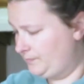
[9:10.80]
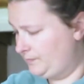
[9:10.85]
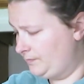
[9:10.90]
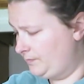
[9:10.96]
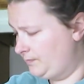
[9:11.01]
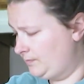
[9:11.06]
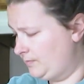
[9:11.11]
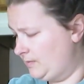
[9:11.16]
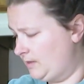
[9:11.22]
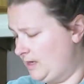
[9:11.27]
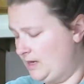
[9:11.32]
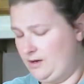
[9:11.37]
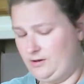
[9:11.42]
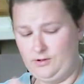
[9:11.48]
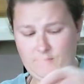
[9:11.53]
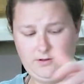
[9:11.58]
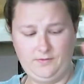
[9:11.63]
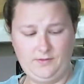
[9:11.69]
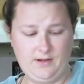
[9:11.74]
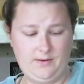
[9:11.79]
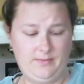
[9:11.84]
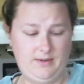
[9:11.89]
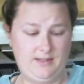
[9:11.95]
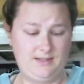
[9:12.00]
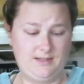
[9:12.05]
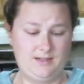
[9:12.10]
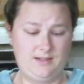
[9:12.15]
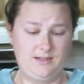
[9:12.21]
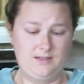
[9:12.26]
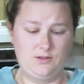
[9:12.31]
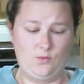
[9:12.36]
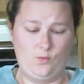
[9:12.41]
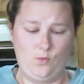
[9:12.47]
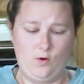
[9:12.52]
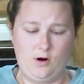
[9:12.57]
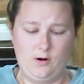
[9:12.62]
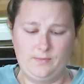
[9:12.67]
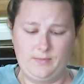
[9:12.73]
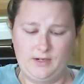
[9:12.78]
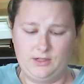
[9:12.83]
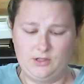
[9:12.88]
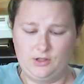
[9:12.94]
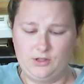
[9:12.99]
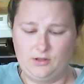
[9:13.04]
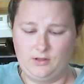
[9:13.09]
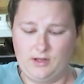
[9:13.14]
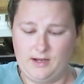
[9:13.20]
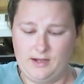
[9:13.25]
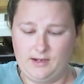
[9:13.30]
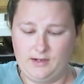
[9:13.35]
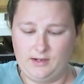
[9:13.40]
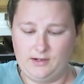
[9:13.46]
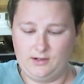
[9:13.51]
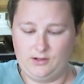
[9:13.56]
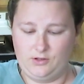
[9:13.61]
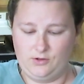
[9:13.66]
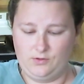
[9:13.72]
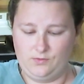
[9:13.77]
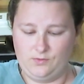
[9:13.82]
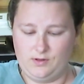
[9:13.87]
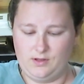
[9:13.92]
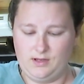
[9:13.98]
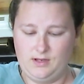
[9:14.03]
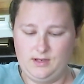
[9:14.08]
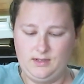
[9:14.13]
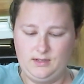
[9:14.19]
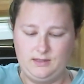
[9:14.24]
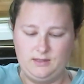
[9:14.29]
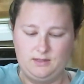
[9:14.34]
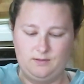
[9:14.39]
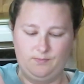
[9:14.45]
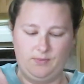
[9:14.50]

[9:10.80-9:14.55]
I don't know if that means it doesn't want me to like do this,